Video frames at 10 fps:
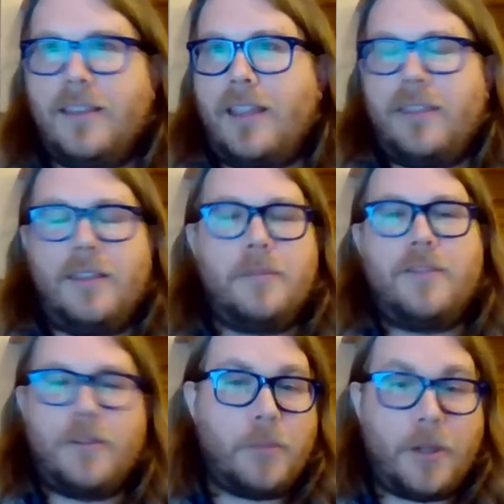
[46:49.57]
I think my
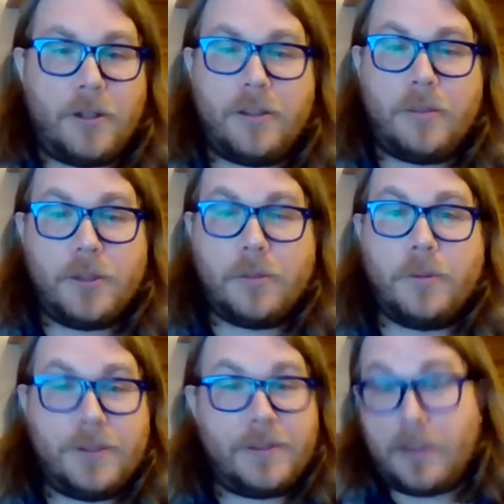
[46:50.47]
favorite part of the book
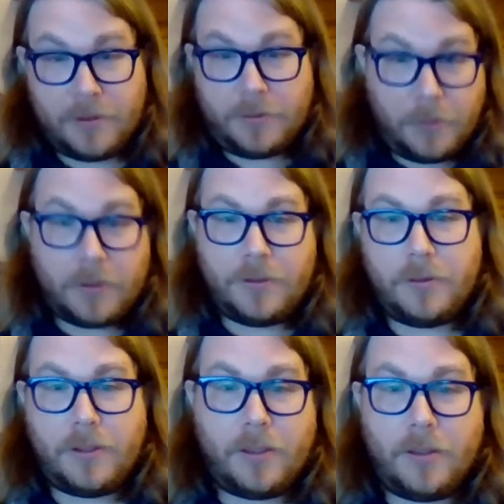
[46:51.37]
was like the stories you
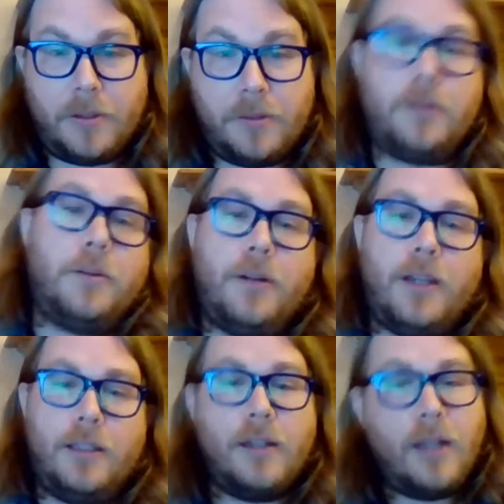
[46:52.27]
tell. They're so
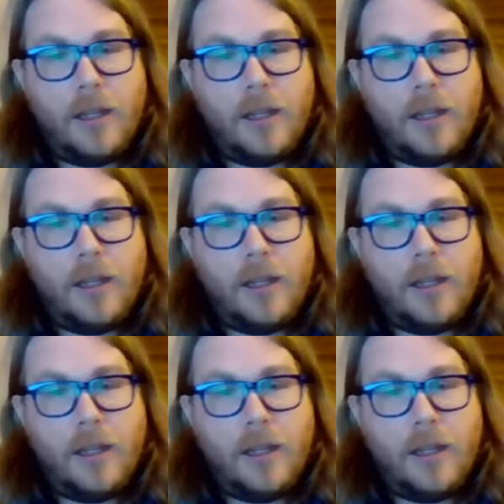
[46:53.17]
great.